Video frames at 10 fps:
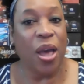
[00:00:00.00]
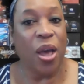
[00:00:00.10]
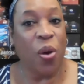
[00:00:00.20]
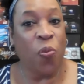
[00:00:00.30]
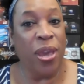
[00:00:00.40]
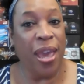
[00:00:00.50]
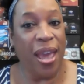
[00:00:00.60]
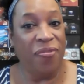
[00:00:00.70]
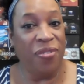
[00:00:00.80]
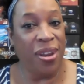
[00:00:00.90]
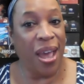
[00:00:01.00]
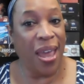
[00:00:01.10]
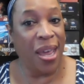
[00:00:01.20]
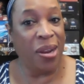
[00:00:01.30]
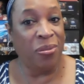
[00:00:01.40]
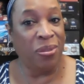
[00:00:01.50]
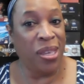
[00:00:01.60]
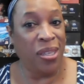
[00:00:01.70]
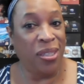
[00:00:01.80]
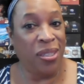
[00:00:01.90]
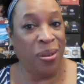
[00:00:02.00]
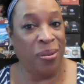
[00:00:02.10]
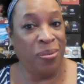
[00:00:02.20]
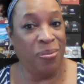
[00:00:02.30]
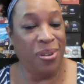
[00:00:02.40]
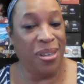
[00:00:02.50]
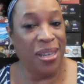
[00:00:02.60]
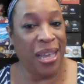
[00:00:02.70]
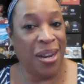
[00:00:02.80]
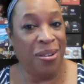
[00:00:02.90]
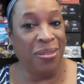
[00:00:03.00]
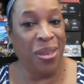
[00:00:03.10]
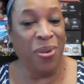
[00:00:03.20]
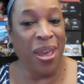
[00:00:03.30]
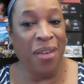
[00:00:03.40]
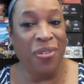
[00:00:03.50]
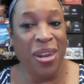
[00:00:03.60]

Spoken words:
We have not, I don't think so. I don't think we have any